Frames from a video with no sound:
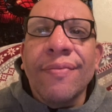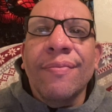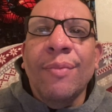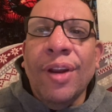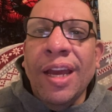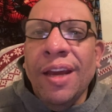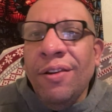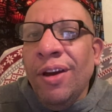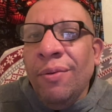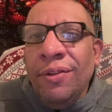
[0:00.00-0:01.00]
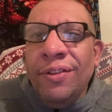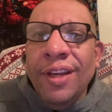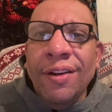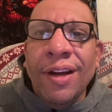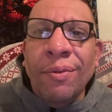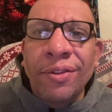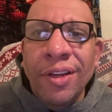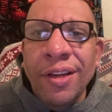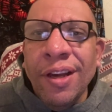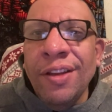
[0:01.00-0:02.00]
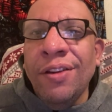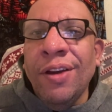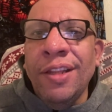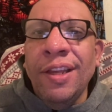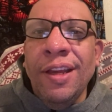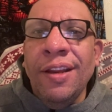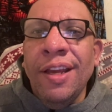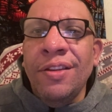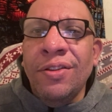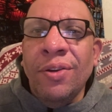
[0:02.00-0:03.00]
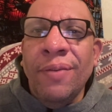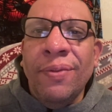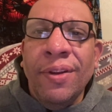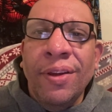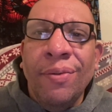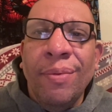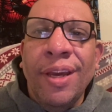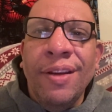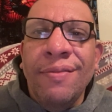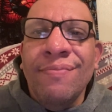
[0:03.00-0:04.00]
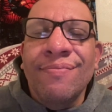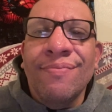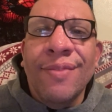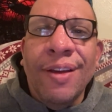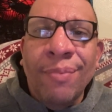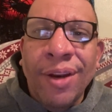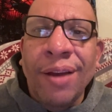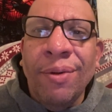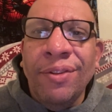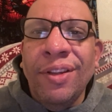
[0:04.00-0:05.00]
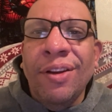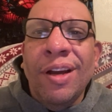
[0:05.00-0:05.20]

But I know I was there. I was in, you know, I did enjoy it for a little bit. But I was there.